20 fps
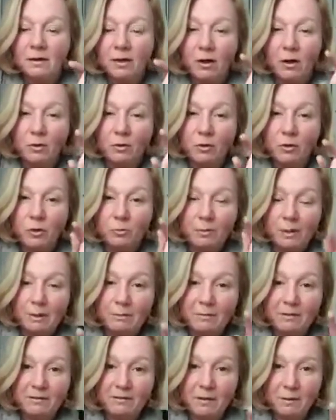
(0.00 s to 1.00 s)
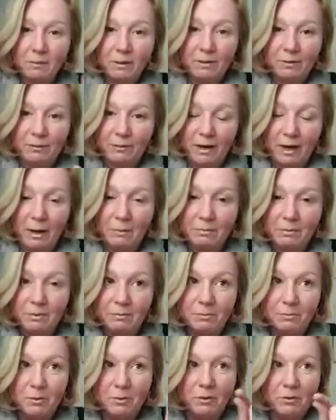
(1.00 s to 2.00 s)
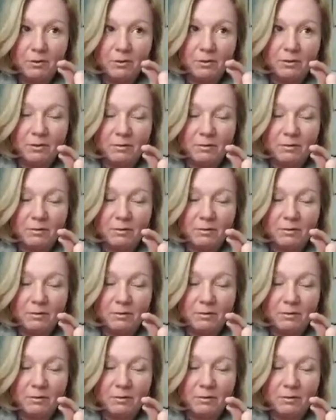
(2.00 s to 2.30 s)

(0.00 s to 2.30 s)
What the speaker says: on your BBC weather app, you can